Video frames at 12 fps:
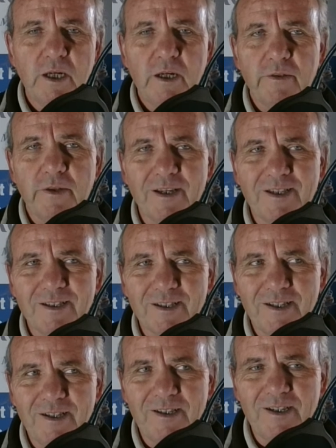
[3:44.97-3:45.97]
They
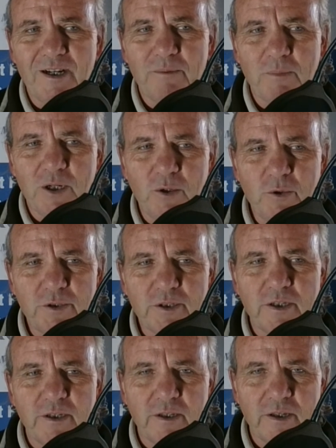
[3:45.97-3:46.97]
say a mouse
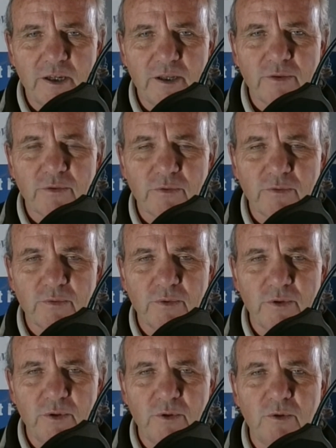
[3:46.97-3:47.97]
can get
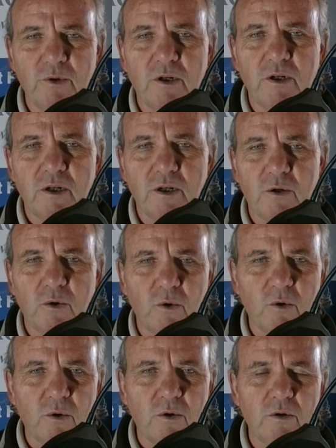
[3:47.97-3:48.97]
through a
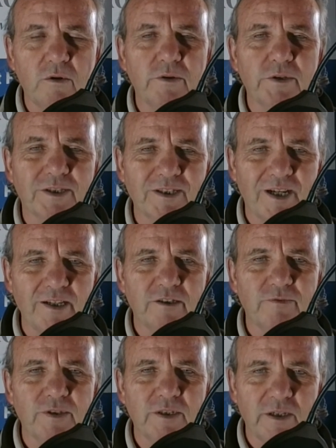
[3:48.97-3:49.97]
hole the size of
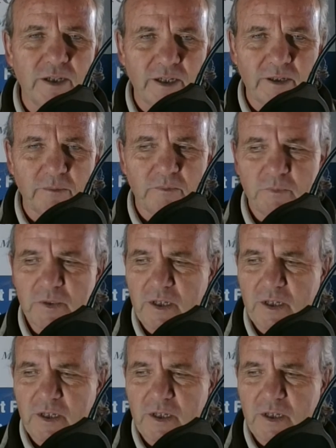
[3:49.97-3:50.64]
a dime.